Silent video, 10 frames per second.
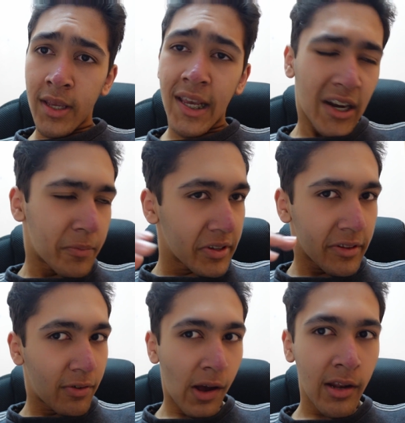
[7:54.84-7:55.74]
you get up to the
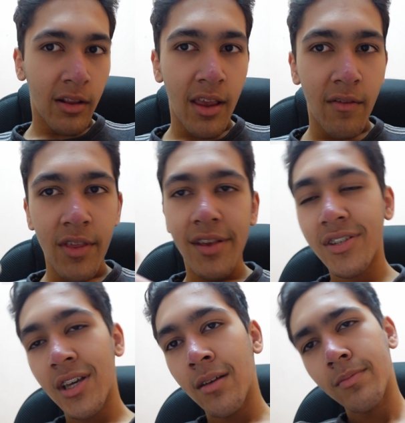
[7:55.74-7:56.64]
final day of the
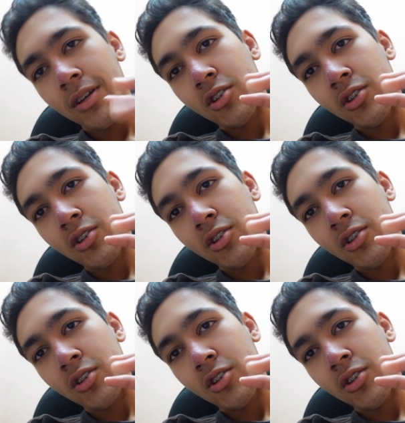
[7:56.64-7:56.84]
exam,